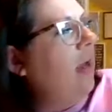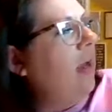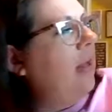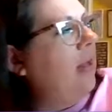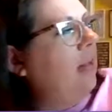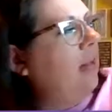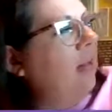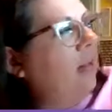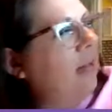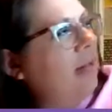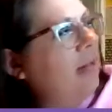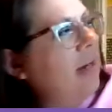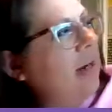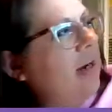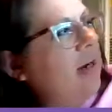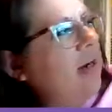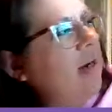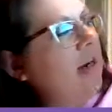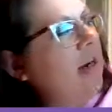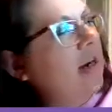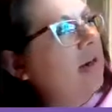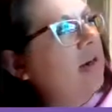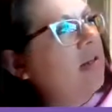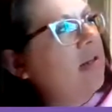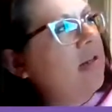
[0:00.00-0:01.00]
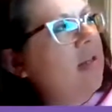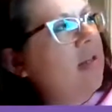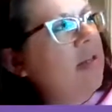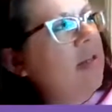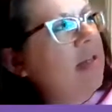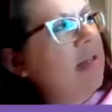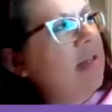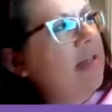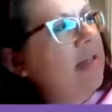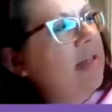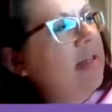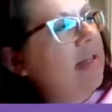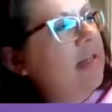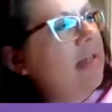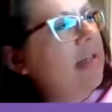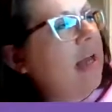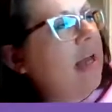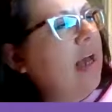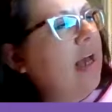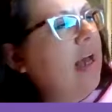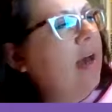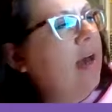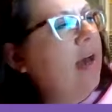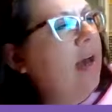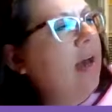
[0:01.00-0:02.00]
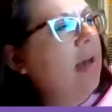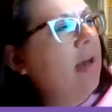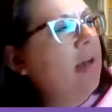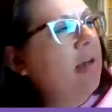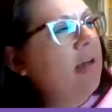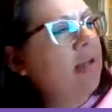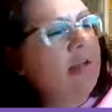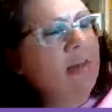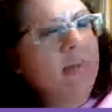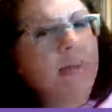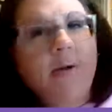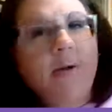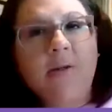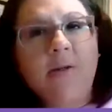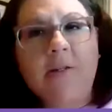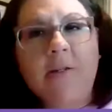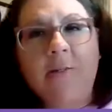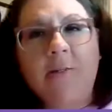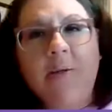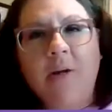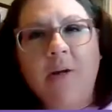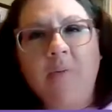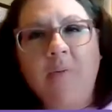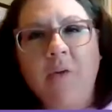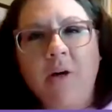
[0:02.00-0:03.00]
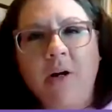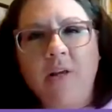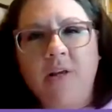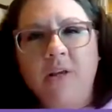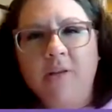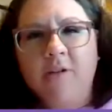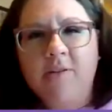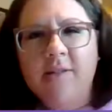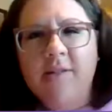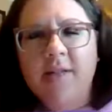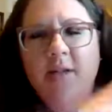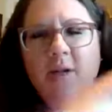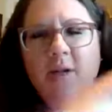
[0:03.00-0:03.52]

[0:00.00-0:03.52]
And look down here. So this is supposed to be one of those